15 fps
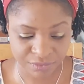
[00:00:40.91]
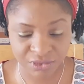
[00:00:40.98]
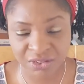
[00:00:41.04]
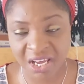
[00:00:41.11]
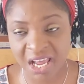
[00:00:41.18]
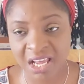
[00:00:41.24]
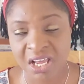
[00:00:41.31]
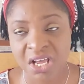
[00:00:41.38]

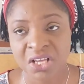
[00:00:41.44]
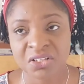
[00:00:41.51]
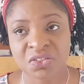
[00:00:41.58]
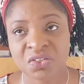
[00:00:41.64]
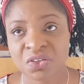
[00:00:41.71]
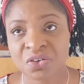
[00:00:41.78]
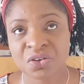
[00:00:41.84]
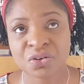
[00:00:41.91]
Okay,
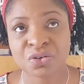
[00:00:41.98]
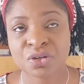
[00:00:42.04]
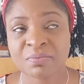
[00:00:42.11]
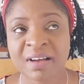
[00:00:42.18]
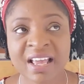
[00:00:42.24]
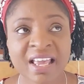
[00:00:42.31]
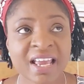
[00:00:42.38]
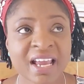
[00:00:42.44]
so you
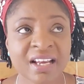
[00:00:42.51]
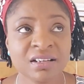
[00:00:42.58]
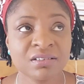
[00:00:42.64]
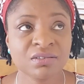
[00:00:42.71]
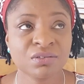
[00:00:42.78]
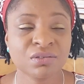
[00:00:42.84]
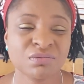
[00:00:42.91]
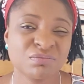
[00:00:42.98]
might
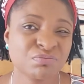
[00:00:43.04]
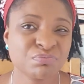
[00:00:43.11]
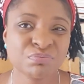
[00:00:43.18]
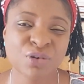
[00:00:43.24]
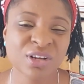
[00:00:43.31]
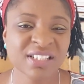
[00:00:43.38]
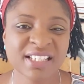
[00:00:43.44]
earn more,